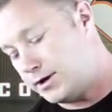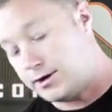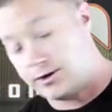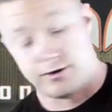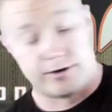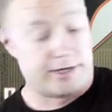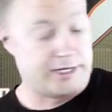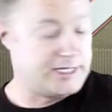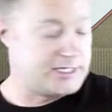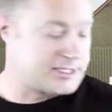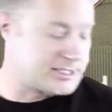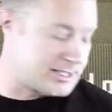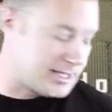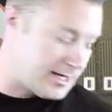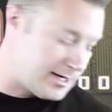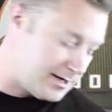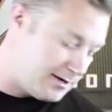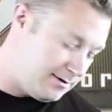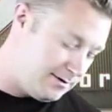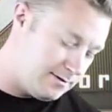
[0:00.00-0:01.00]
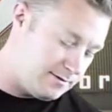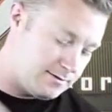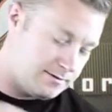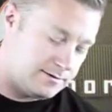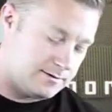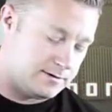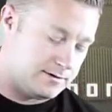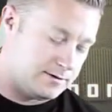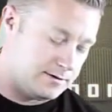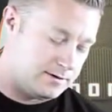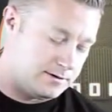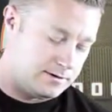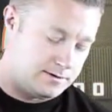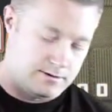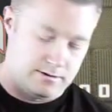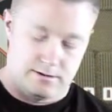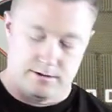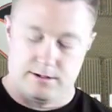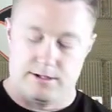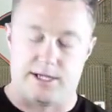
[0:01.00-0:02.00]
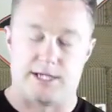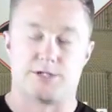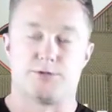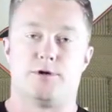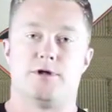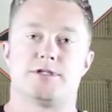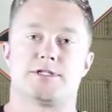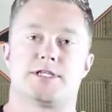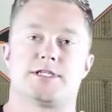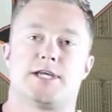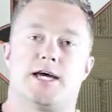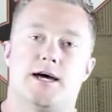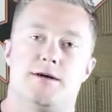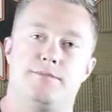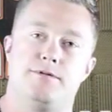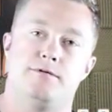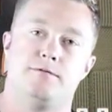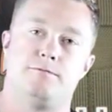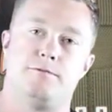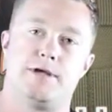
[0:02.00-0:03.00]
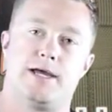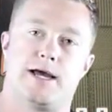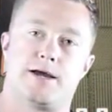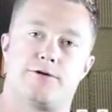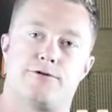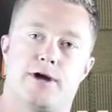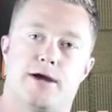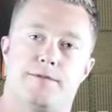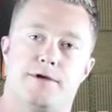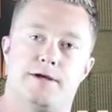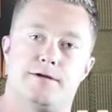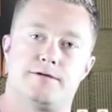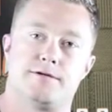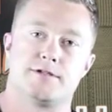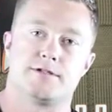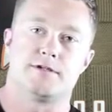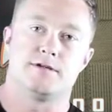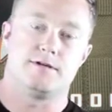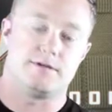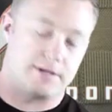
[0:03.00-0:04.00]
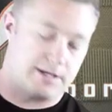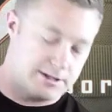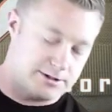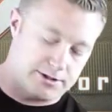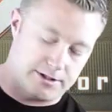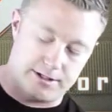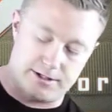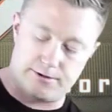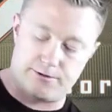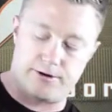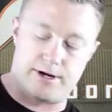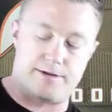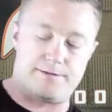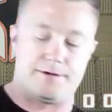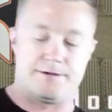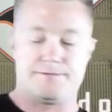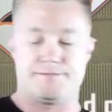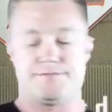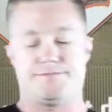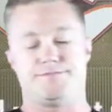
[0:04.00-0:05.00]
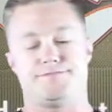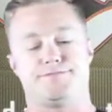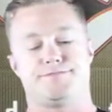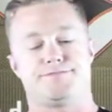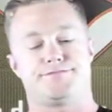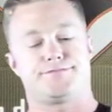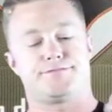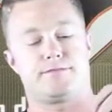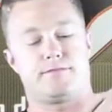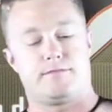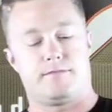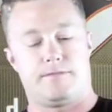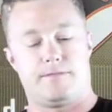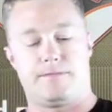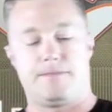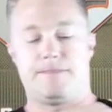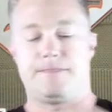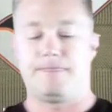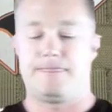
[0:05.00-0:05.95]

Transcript: Here on each side, as well as the top, we got grab handles in case you need to grab it.